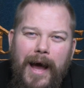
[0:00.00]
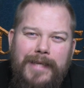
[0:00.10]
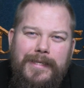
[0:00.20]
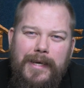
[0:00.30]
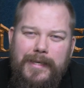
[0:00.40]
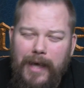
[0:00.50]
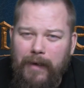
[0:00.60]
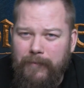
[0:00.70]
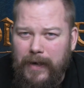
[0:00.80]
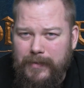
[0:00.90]
as it is
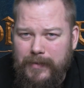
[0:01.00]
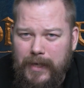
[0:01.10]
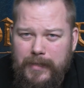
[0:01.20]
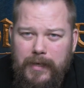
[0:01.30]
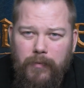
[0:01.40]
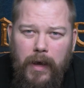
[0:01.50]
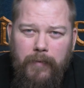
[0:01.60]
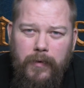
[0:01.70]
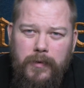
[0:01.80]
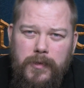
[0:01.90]
a fantastic way
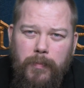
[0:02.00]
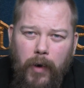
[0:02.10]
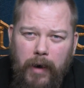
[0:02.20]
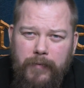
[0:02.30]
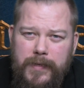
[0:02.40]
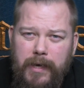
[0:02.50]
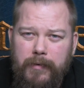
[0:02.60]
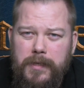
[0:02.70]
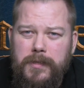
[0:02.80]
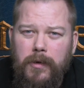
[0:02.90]
for you to support efforts here
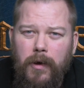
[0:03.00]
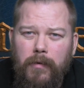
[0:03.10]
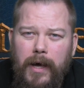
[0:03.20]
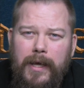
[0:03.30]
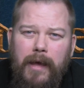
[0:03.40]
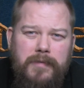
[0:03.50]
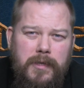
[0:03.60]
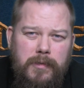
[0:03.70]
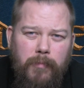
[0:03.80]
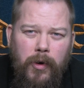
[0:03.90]
at the studio, and it gives
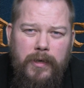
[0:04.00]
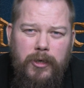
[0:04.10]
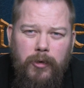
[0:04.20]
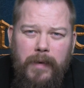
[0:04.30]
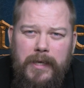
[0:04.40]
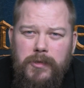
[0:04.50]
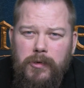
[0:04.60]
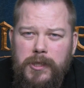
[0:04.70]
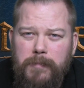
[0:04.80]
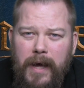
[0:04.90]
us the monetary means to
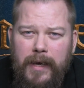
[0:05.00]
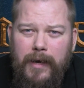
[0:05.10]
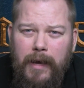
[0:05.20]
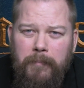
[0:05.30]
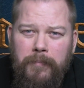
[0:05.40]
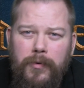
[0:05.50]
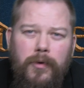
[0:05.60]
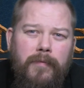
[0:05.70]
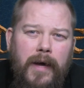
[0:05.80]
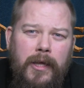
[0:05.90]
expand,
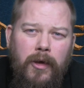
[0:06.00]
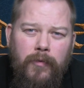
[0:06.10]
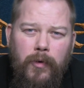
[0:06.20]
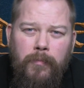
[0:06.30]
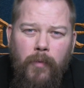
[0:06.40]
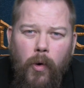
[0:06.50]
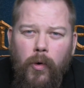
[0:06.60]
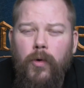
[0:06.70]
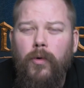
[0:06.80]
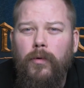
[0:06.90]
improve and give you more
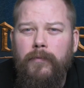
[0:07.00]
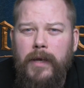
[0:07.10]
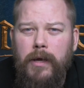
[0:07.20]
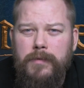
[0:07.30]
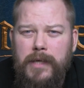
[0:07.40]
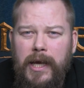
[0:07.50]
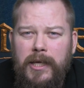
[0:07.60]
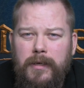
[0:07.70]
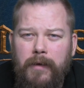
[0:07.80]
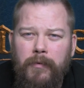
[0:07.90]
cool videos
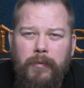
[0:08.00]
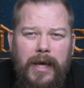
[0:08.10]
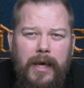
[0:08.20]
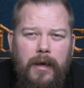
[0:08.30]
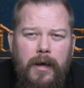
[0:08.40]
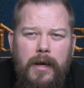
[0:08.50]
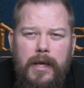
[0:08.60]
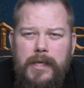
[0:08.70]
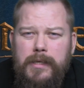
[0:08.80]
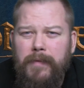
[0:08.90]
each and every week.
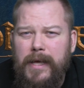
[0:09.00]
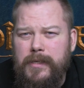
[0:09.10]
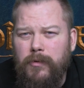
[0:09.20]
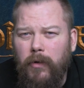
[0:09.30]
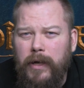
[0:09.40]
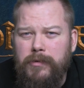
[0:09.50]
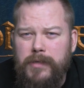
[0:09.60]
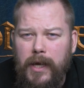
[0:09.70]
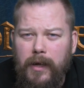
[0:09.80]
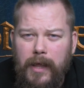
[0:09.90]
So if that's at all
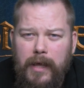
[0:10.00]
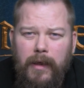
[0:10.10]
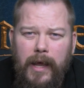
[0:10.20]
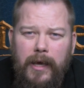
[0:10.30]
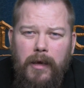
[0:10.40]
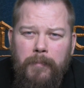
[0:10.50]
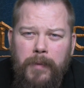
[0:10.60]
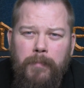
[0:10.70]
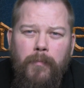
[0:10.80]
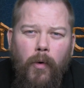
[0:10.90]
interesting, click the link,
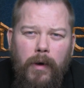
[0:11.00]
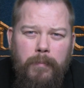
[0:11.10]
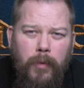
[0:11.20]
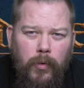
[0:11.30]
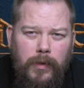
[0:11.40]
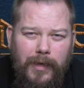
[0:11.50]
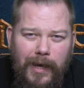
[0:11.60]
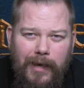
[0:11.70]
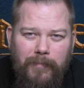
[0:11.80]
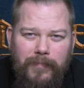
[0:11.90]
but more
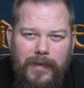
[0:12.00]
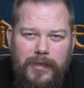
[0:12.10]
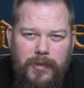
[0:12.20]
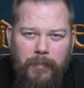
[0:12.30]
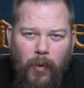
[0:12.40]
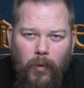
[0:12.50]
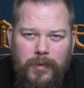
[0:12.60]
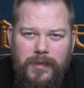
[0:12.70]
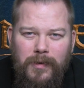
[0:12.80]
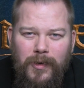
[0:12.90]
importantly,
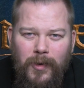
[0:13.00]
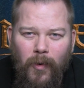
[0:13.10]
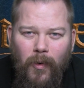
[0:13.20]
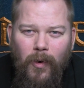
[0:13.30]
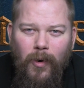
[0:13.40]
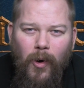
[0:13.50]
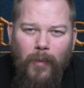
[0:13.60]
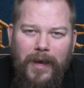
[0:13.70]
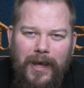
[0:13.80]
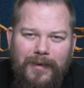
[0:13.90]
support your
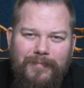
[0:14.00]
hobby.